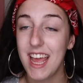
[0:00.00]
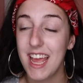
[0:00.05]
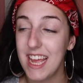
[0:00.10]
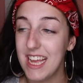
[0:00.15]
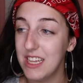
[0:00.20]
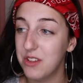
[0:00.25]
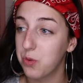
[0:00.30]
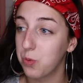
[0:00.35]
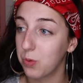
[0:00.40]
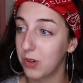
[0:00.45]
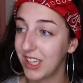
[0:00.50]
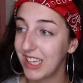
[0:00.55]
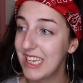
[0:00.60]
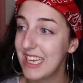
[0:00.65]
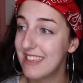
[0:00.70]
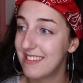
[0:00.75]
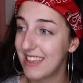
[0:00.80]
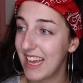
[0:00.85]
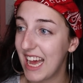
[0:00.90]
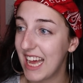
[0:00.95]
It's really
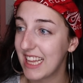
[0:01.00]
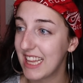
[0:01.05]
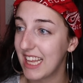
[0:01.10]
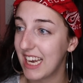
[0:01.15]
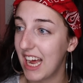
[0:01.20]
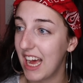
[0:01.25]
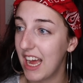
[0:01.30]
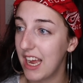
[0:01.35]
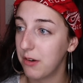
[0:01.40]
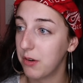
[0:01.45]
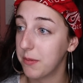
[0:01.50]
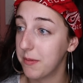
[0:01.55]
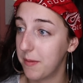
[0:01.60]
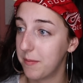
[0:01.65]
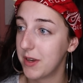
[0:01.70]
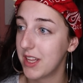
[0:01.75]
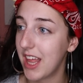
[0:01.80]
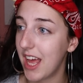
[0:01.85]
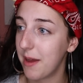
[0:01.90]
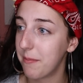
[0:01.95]
sad that I
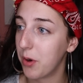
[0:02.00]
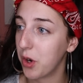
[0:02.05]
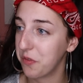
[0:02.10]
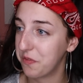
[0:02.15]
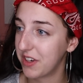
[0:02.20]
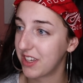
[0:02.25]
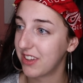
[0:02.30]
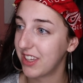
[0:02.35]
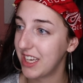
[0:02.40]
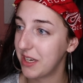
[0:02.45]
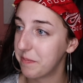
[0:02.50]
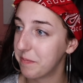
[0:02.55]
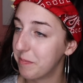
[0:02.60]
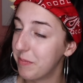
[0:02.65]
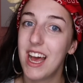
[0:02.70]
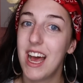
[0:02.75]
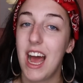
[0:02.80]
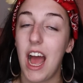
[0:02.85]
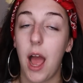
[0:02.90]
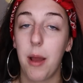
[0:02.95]
remember that perfectly.
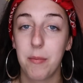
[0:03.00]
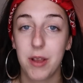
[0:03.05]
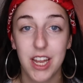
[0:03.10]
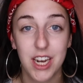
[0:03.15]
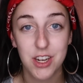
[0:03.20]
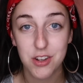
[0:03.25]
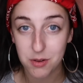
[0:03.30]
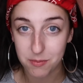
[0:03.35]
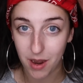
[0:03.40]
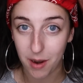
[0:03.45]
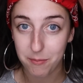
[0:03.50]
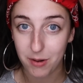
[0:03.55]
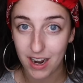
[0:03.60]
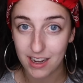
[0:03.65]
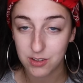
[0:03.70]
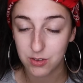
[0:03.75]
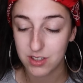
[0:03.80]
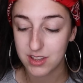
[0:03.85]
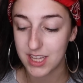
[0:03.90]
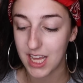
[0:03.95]
I'm going to do my
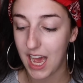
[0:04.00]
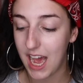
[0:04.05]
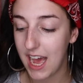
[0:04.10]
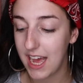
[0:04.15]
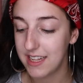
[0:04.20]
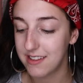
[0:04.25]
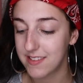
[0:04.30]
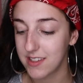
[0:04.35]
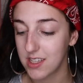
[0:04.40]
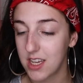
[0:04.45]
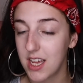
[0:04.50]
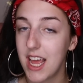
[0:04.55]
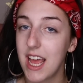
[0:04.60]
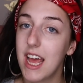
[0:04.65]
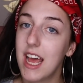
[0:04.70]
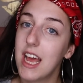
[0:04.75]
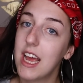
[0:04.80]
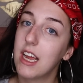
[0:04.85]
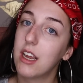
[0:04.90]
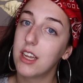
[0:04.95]
brows with that,
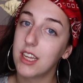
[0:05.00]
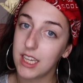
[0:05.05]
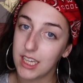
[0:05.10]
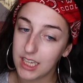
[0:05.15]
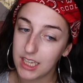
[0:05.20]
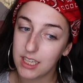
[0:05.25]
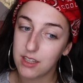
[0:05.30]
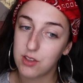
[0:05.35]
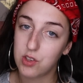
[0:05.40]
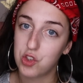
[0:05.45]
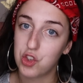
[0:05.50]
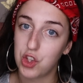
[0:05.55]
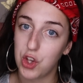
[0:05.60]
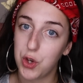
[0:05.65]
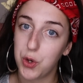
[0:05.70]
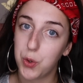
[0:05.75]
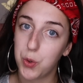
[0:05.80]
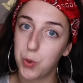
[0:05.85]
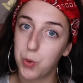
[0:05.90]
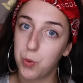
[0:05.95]

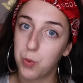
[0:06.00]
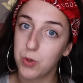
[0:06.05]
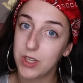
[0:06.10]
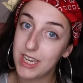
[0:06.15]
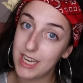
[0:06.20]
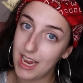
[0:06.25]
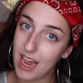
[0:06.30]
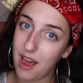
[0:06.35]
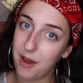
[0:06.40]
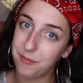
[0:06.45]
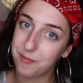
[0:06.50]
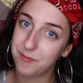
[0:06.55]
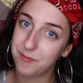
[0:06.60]
so yeah.